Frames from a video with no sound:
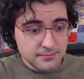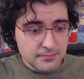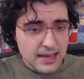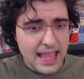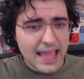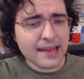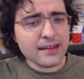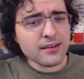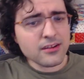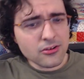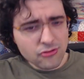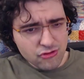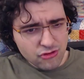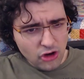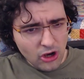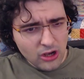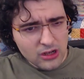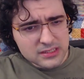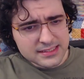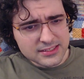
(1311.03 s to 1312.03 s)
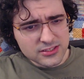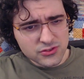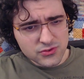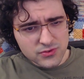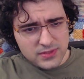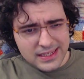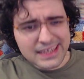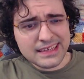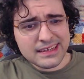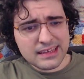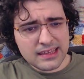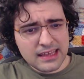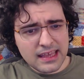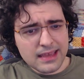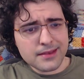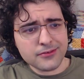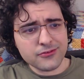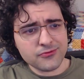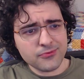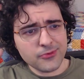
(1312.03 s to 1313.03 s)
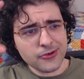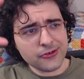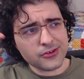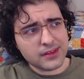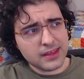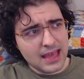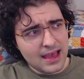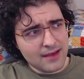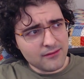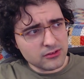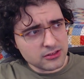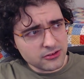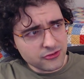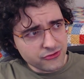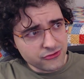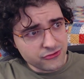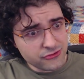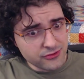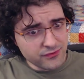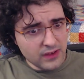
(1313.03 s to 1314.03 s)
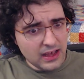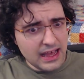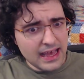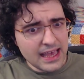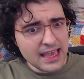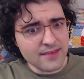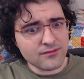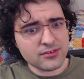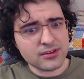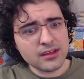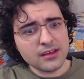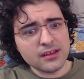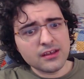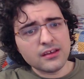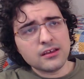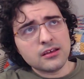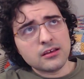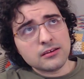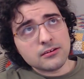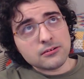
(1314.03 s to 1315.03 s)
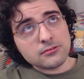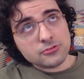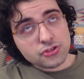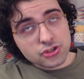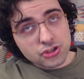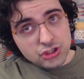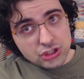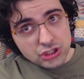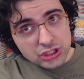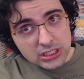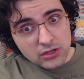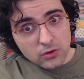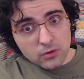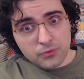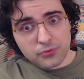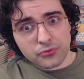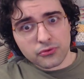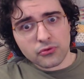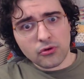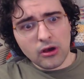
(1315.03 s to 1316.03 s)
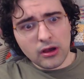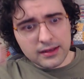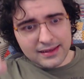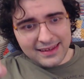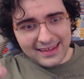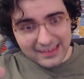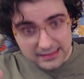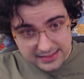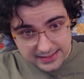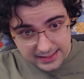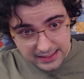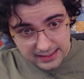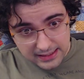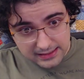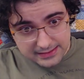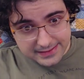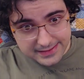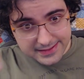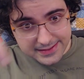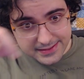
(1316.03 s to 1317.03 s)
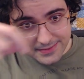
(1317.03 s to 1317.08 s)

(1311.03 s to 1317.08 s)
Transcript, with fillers: And in John's unique case, where the cavalier survived, she also got his eyes.